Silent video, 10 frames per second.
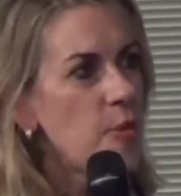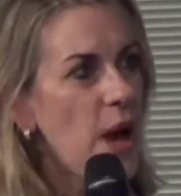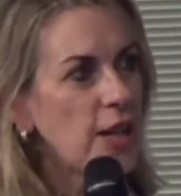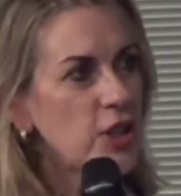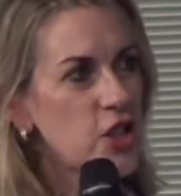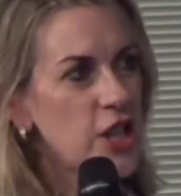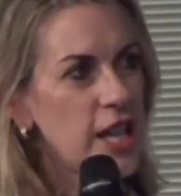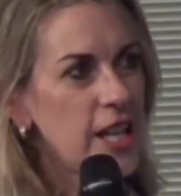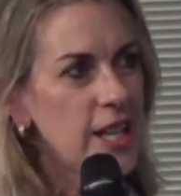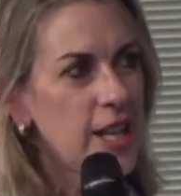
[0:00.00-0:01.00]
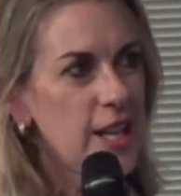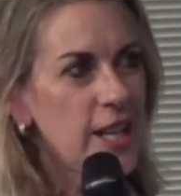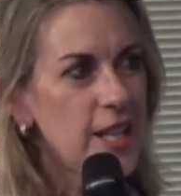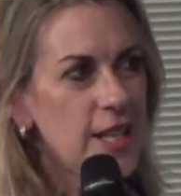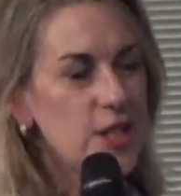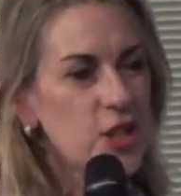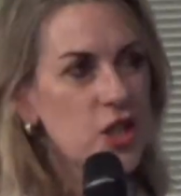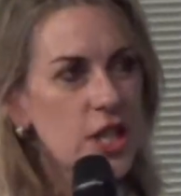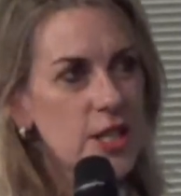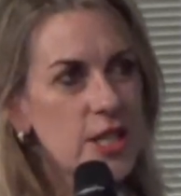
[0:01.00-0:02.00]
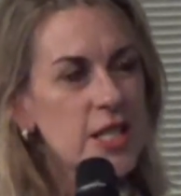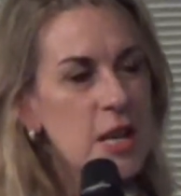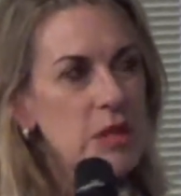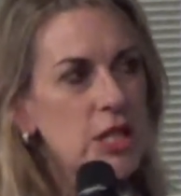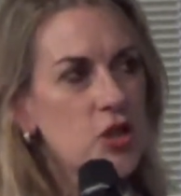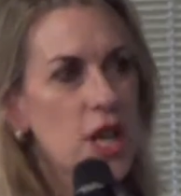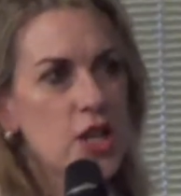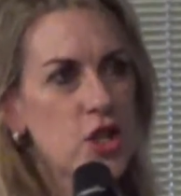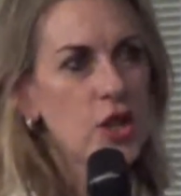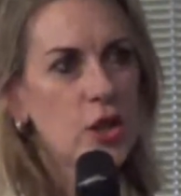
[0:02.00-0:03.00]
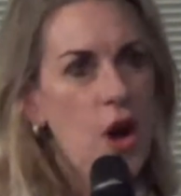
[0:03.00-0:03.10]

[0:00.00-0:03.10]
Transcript: but she is just a demonstration